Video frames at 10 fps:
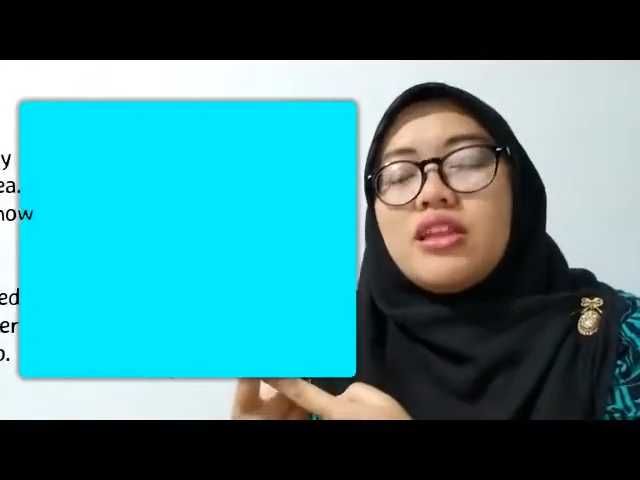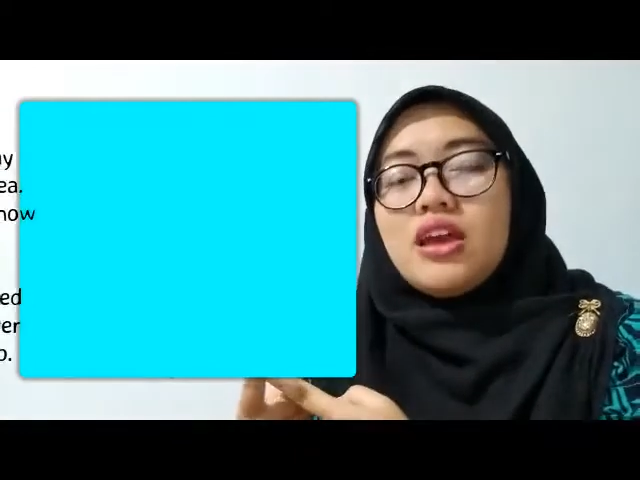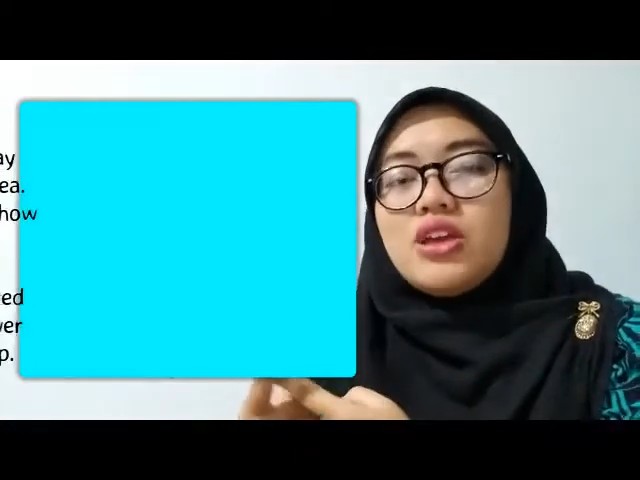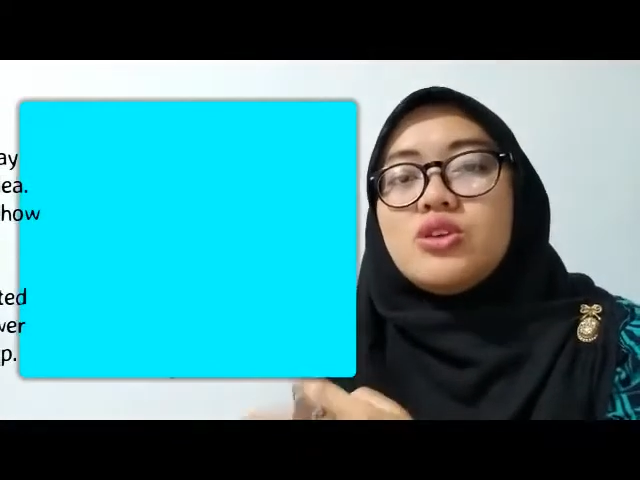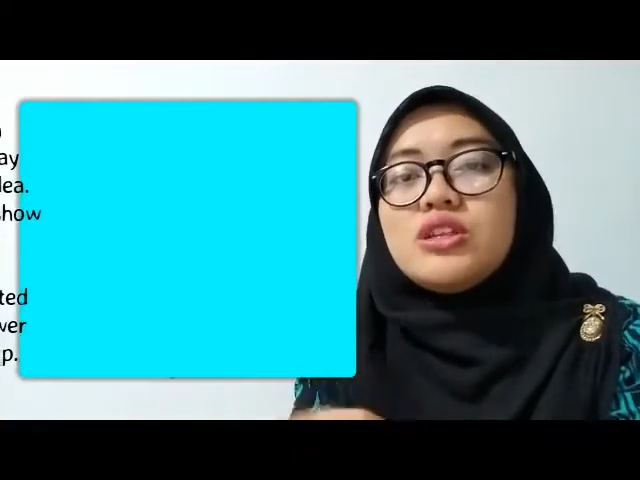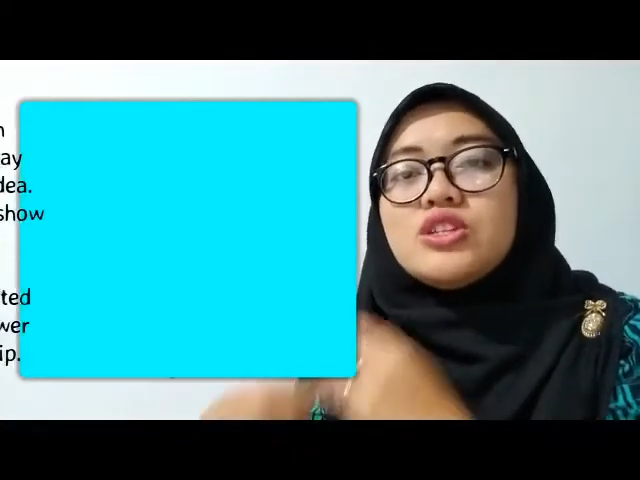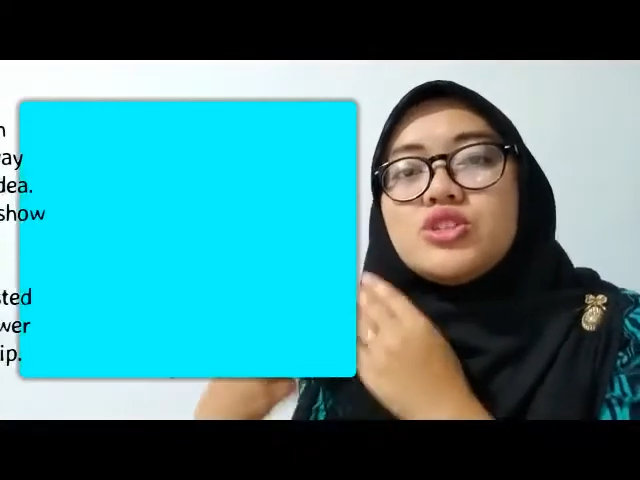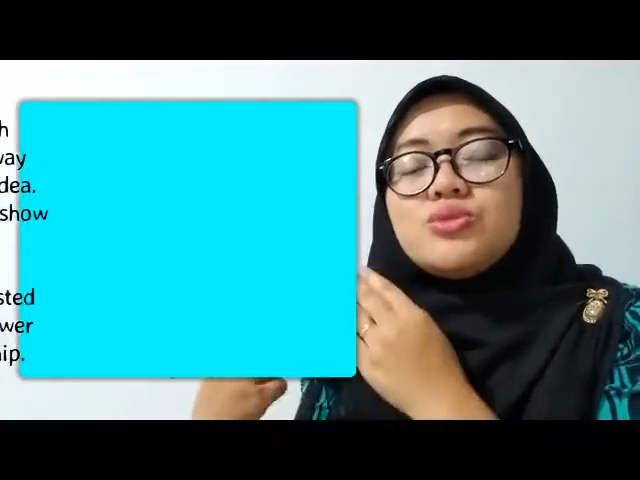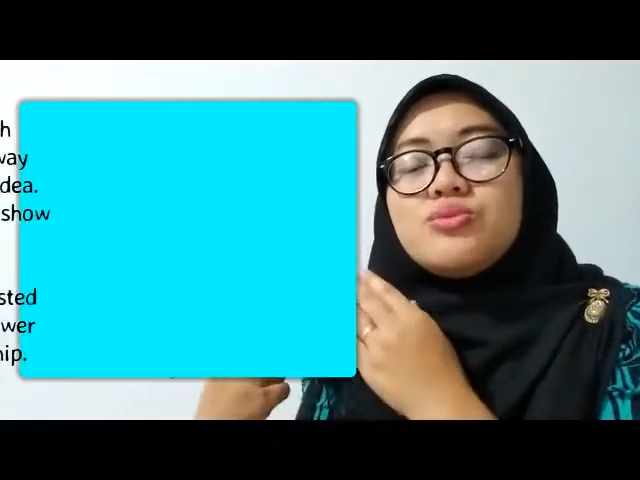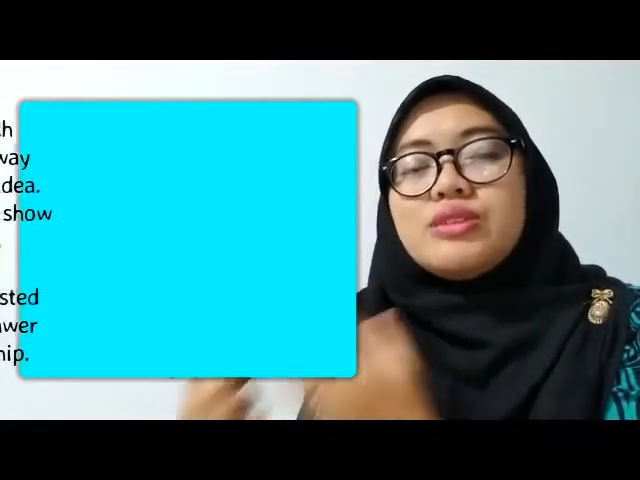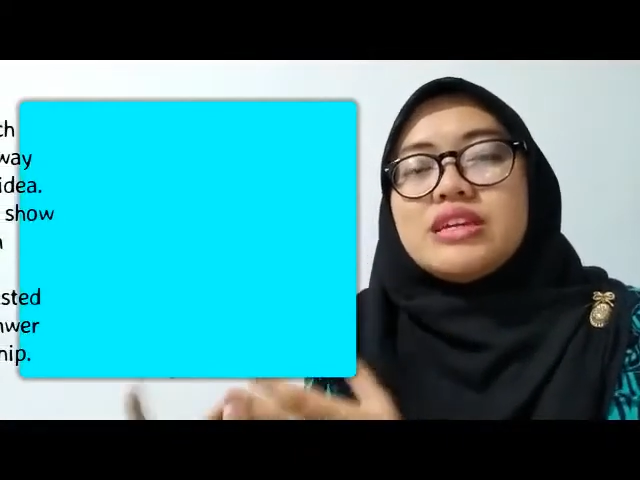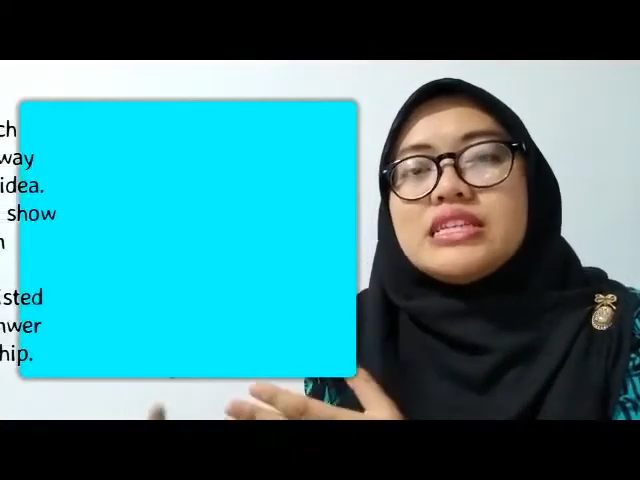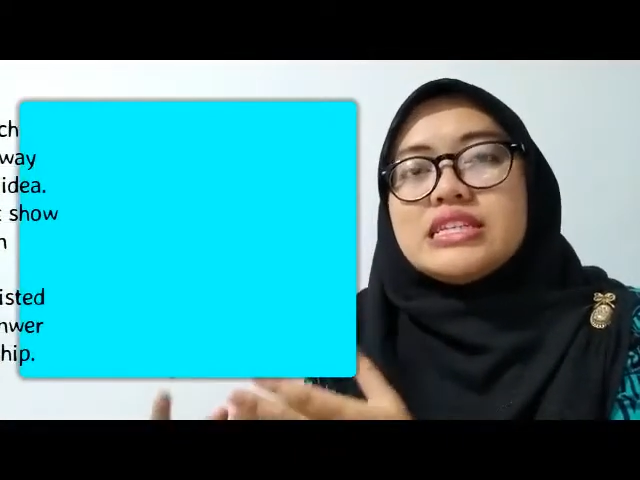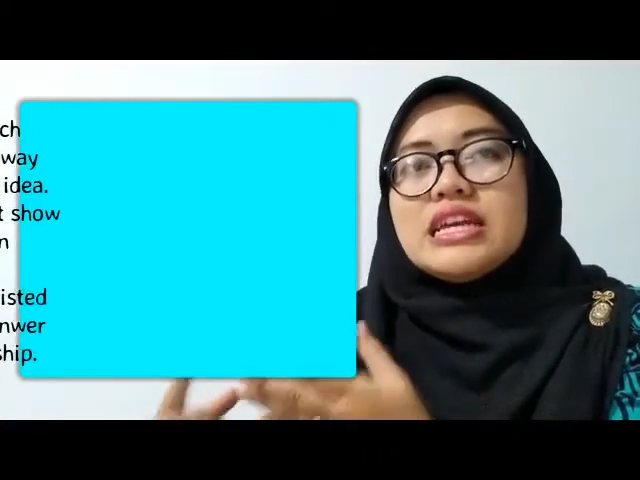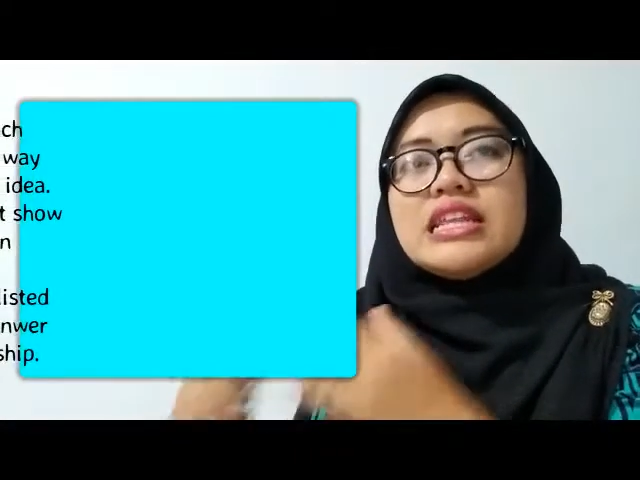you need to read
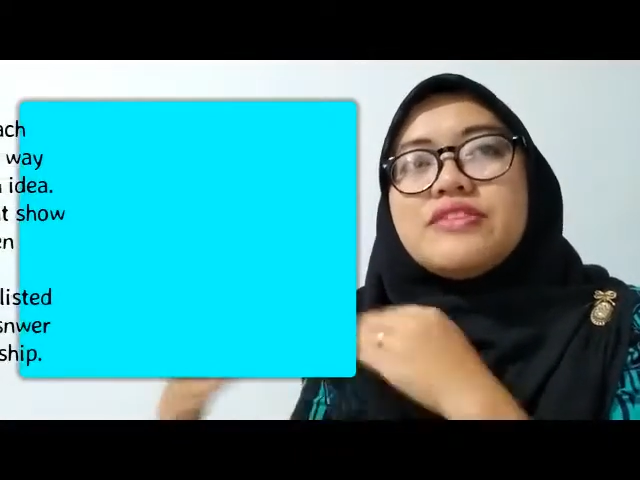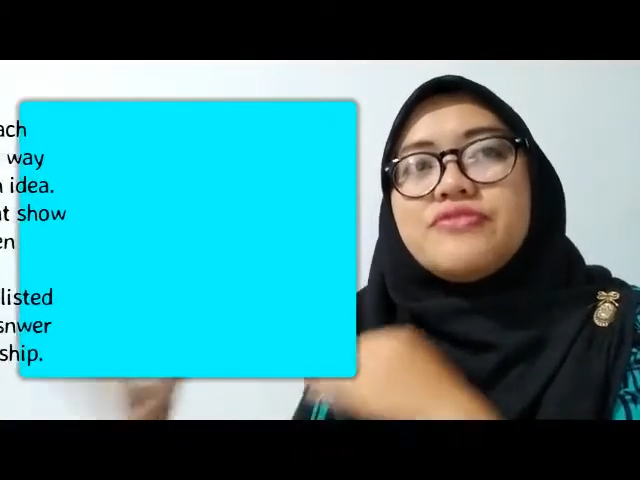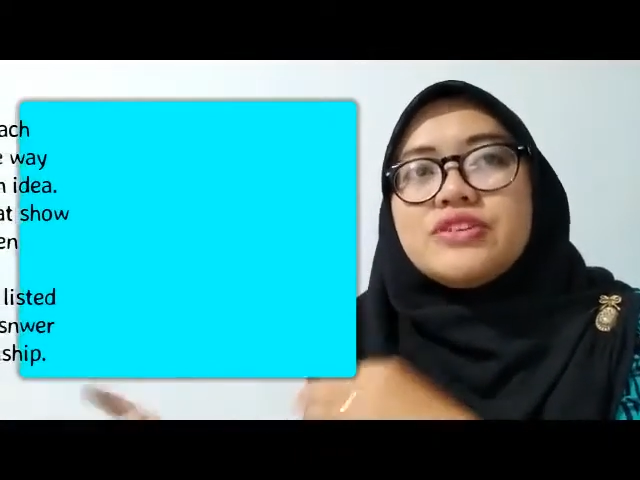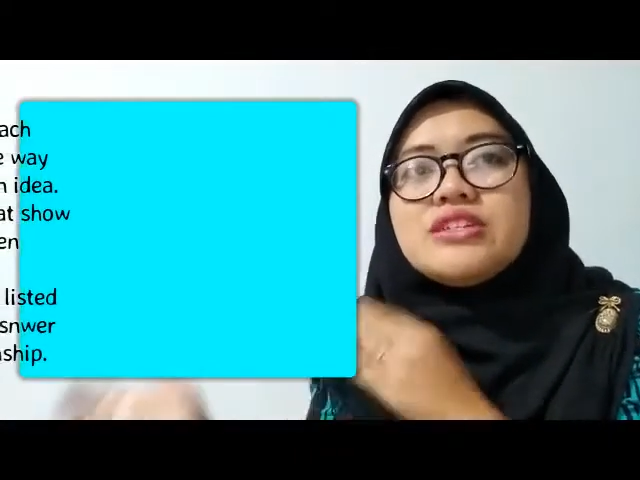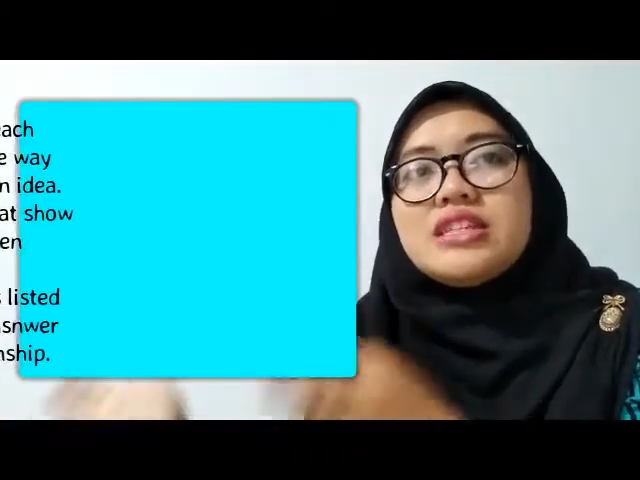the first